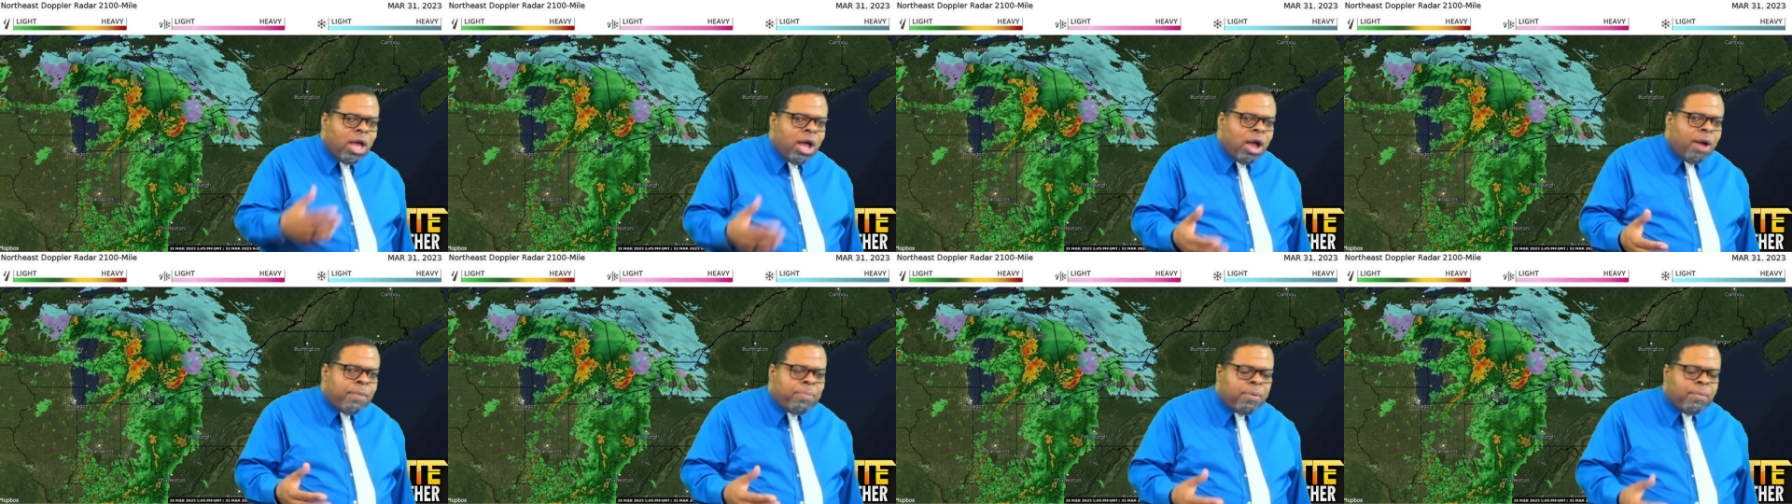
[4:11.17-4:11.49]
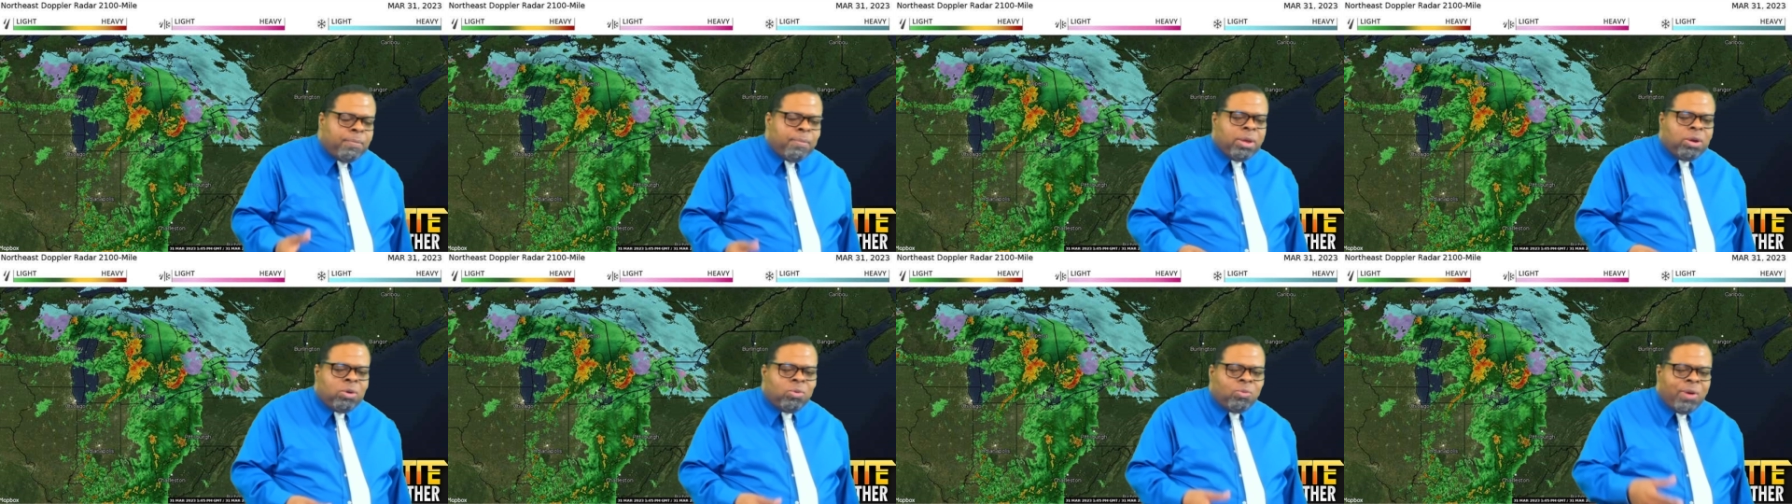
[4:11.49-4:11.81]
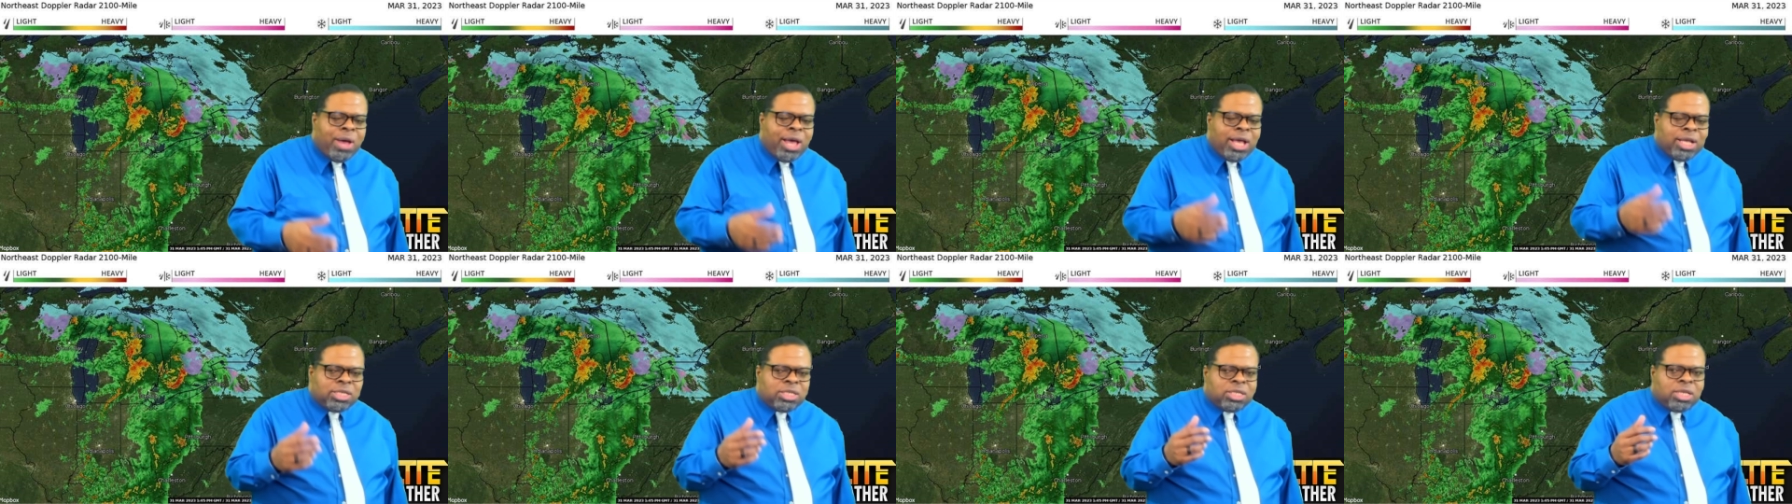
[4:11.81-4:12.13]
Upper
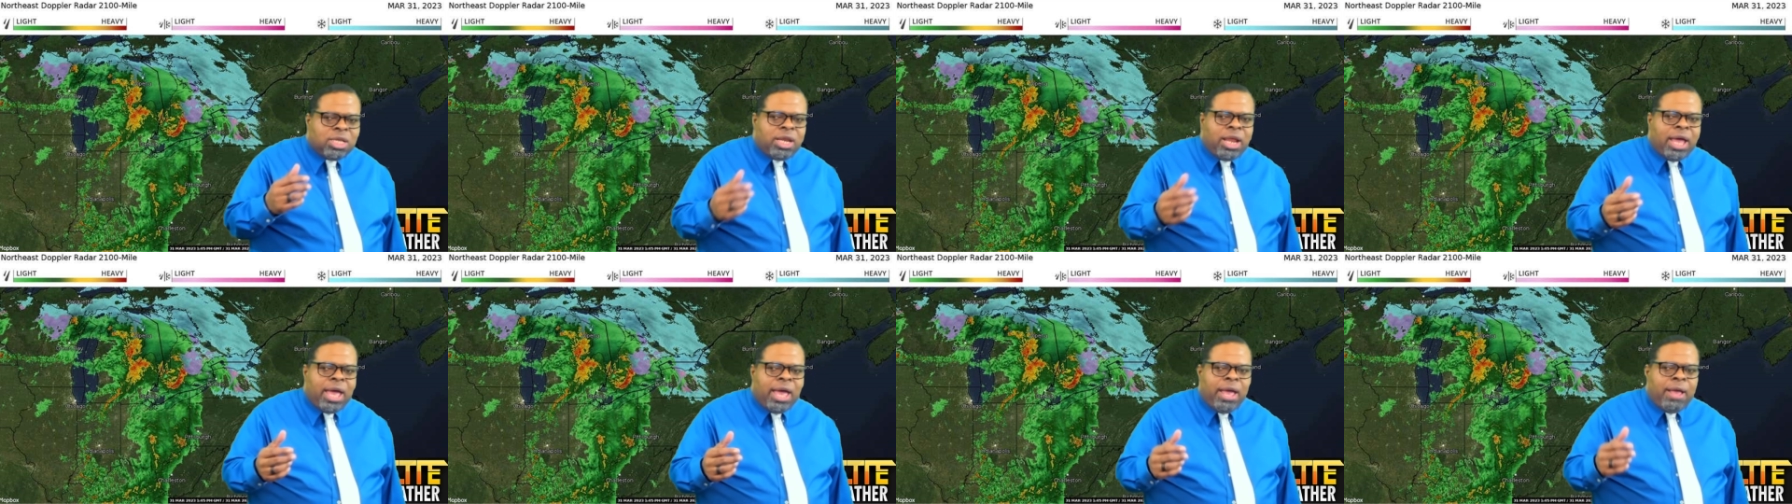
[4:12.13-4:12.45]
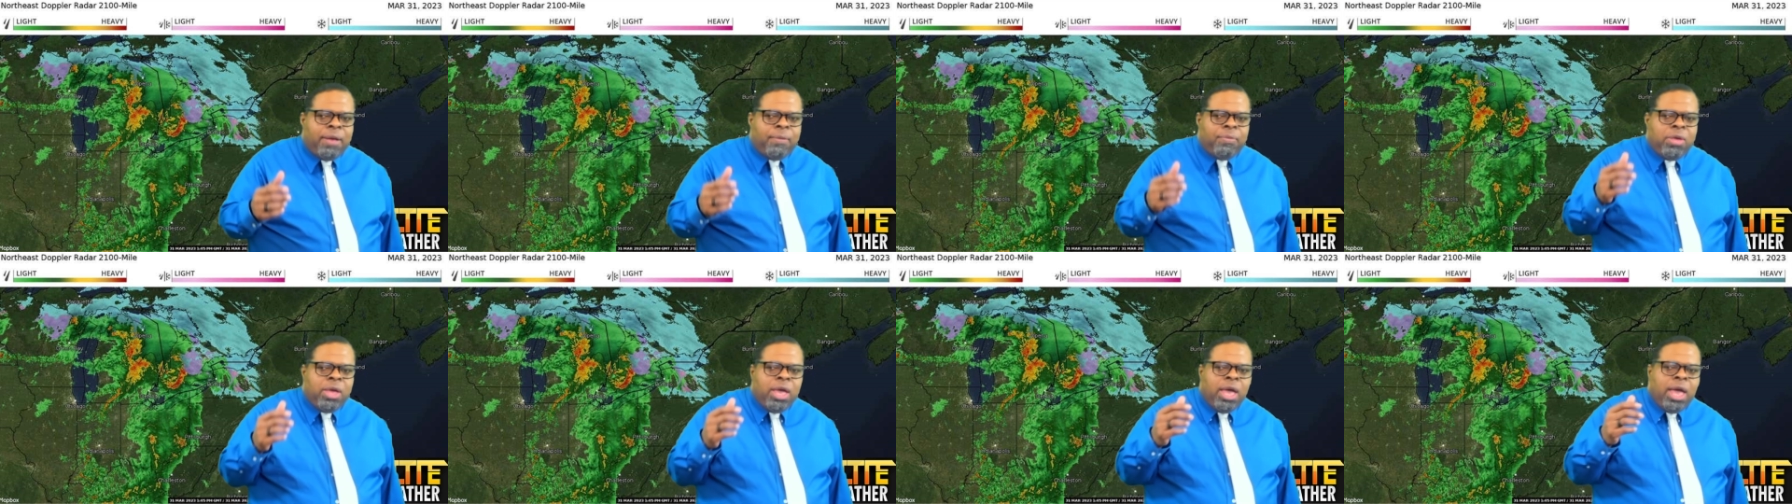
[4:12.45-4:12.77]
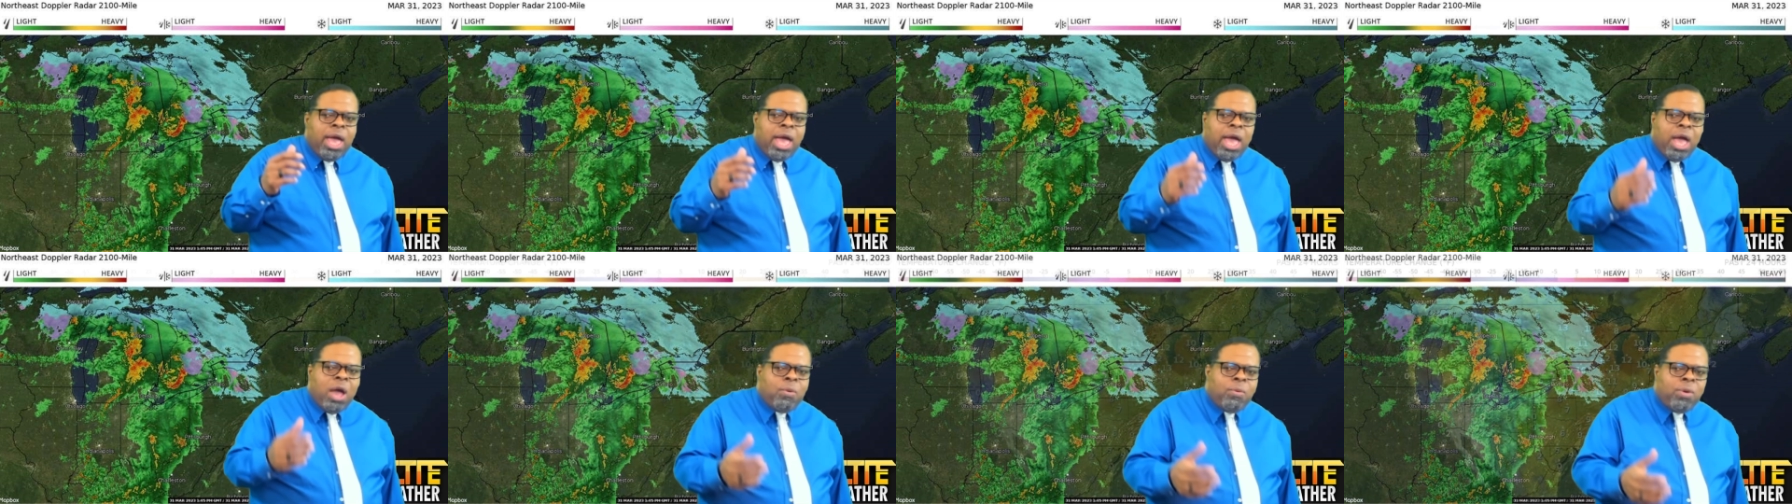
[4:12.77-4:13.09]
Midwest today.
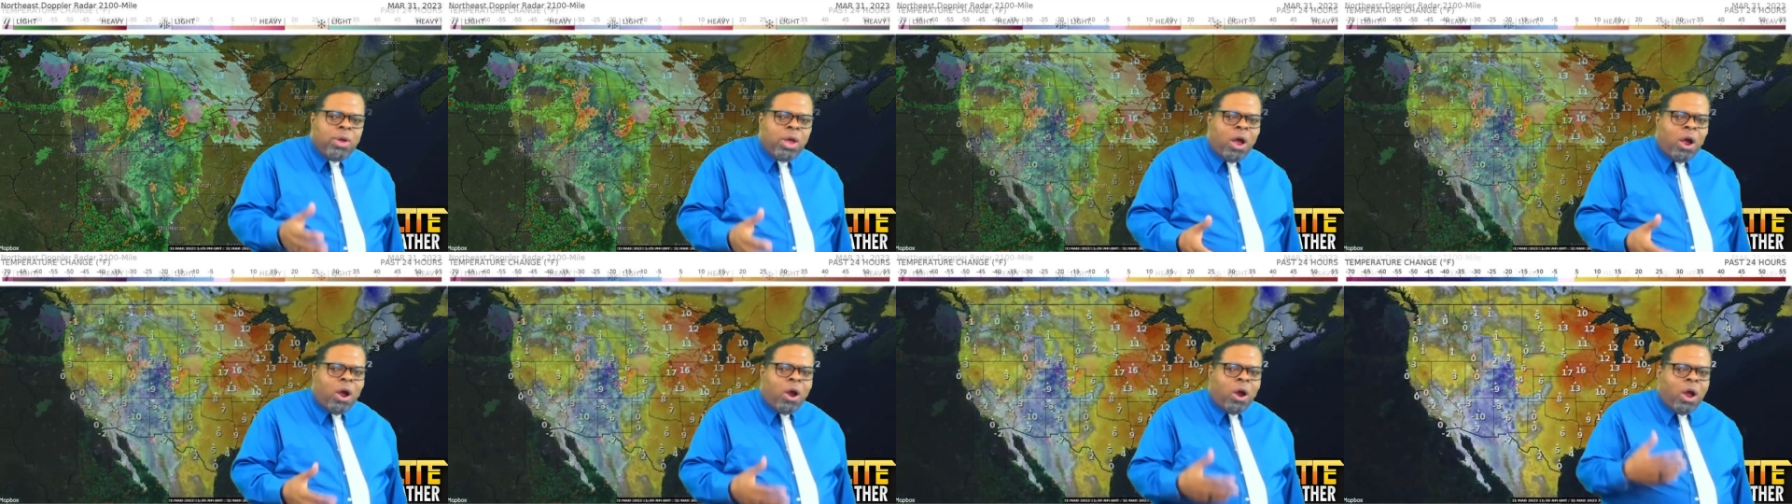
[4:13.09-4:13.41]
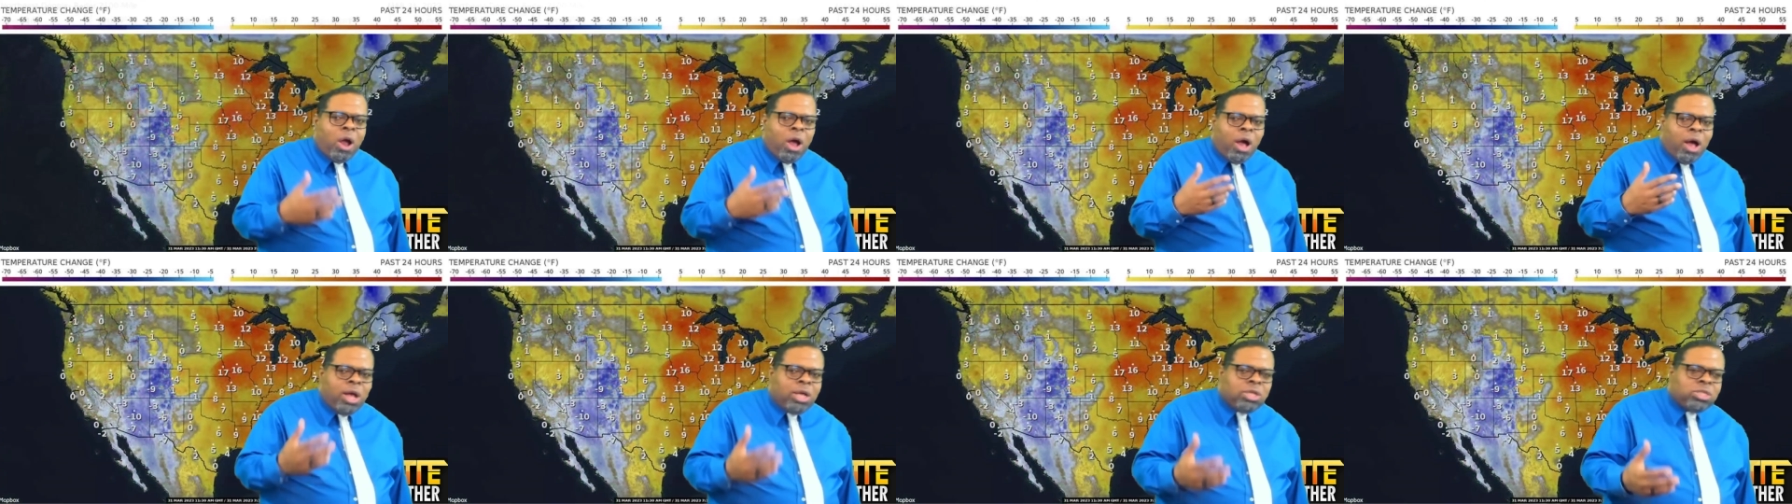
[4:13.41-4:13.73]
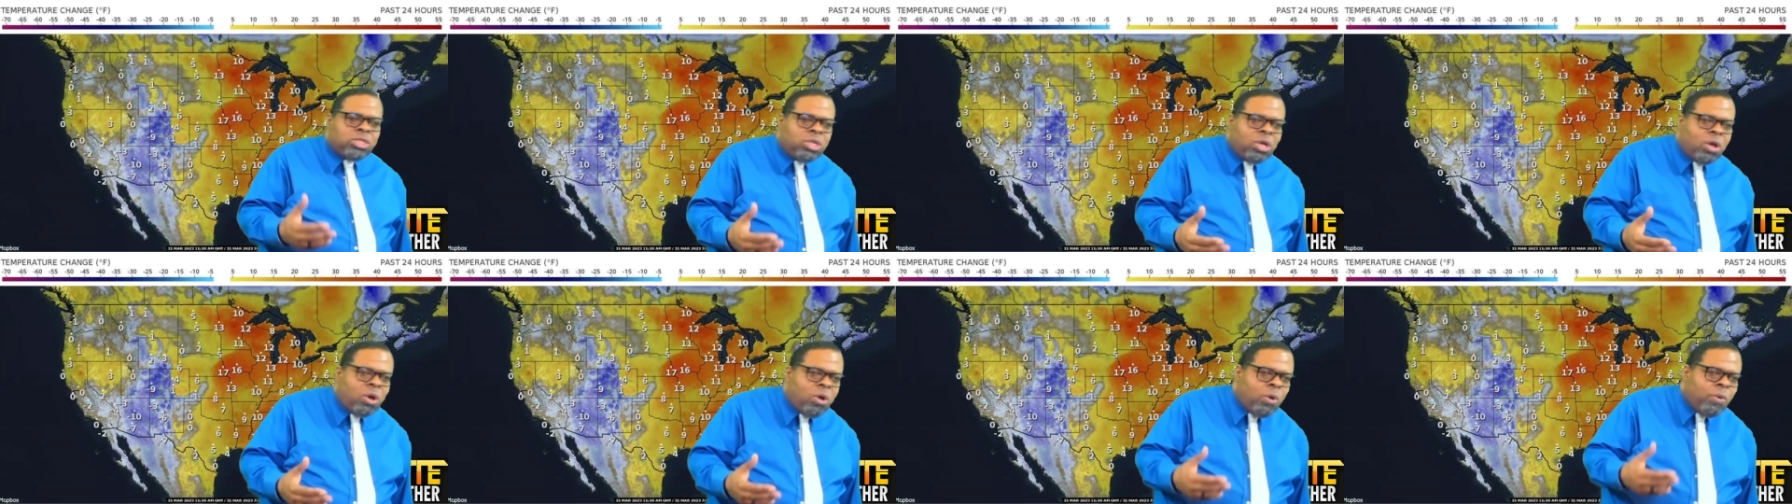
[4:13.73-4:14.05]
And we are
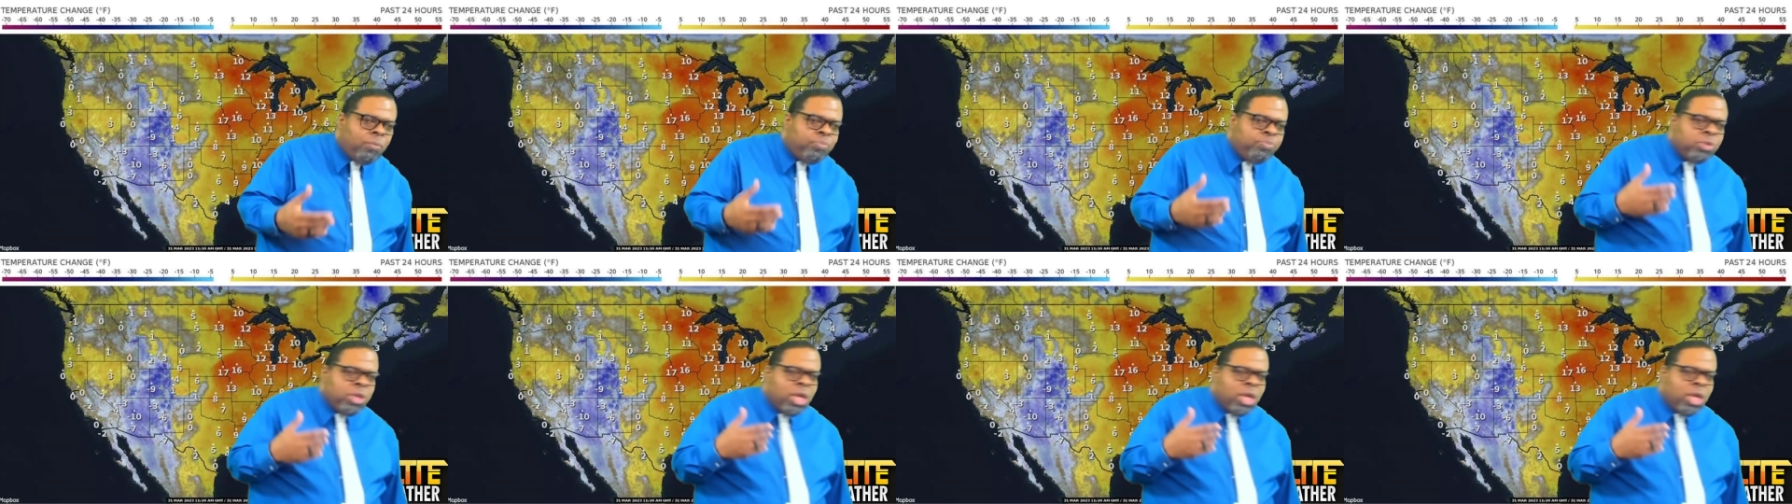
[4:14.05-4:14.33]
also